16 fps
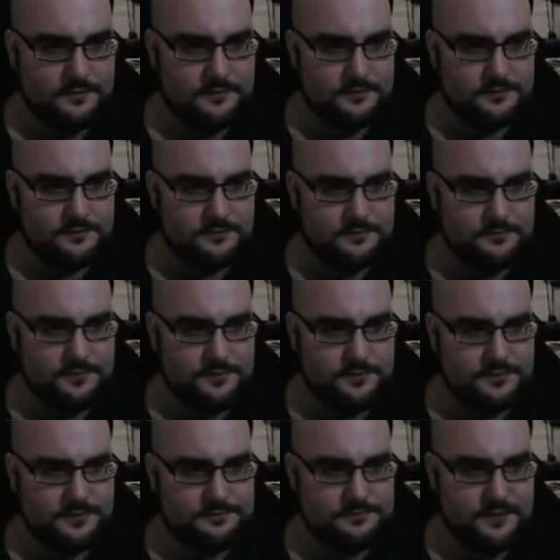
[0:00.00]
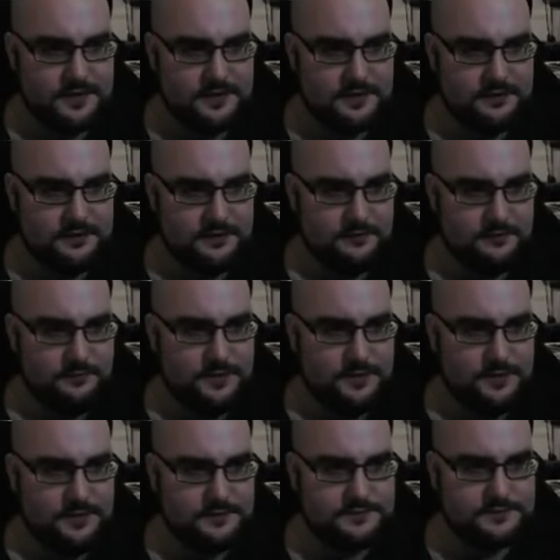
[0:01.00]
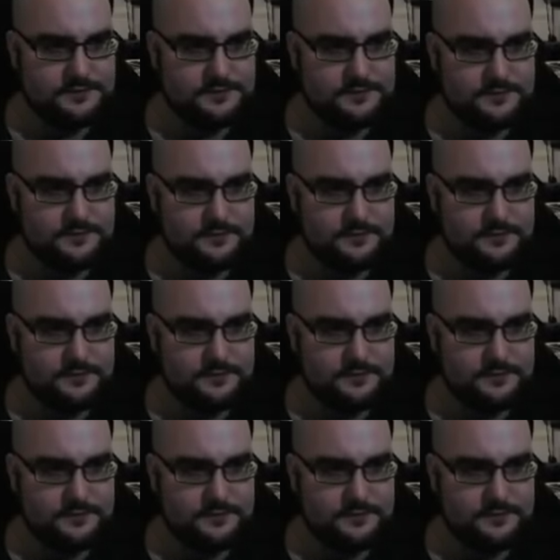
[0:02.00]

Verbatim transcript: So put this back a little bit.